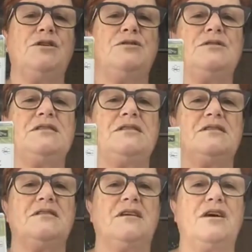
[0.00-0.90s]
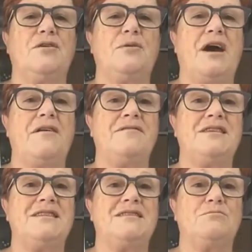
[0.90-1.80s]
who are using, will
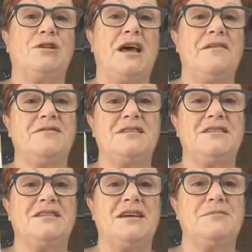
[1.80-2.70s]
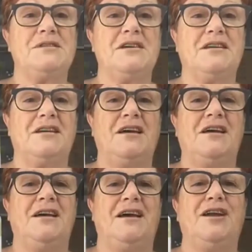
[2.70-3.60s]
have this stamp set,
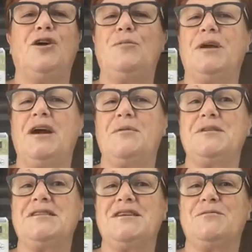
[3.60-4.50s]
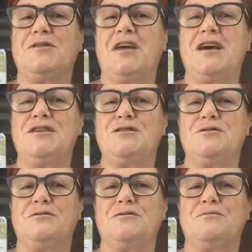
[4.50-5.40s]
and I'll be able to see what they
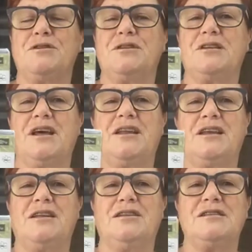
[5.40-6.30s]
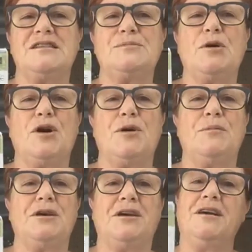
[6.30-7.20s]
do with it, and it'll
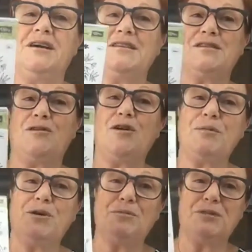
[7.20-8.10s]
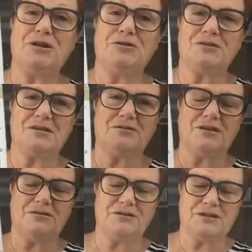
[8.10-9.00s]
inspire me. So I'll be on Pinterest
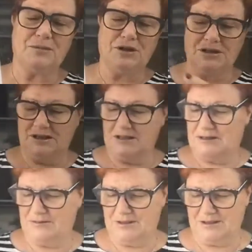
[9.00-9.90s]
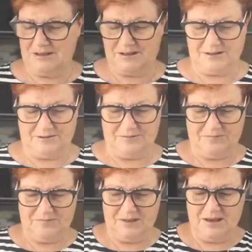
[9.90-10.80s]
looking for some ideas for this.
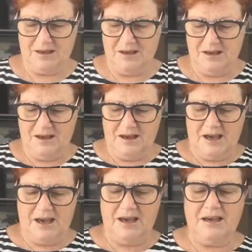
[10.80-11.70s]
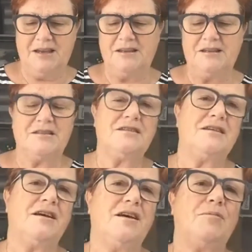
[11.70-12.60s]

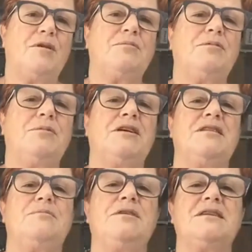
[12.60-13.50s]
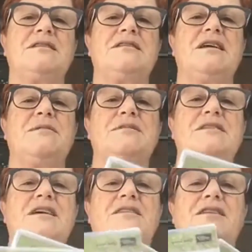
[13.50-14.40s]
And probably the biggest stamp
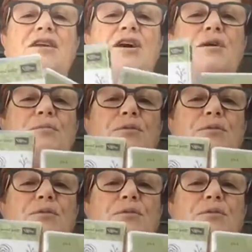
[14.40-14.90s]
set that